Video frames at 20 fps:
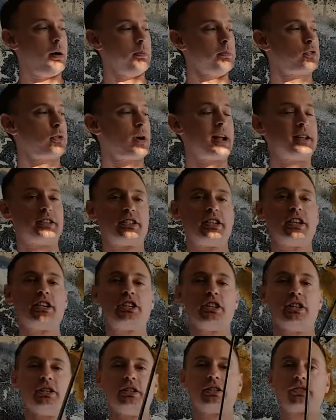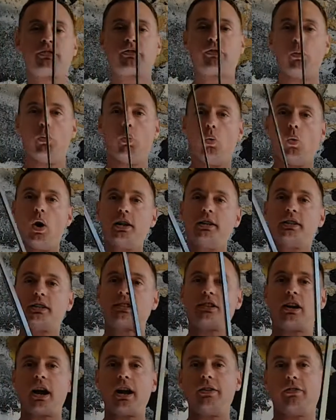transitions from one
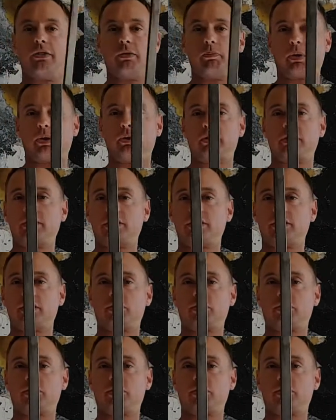side of a person's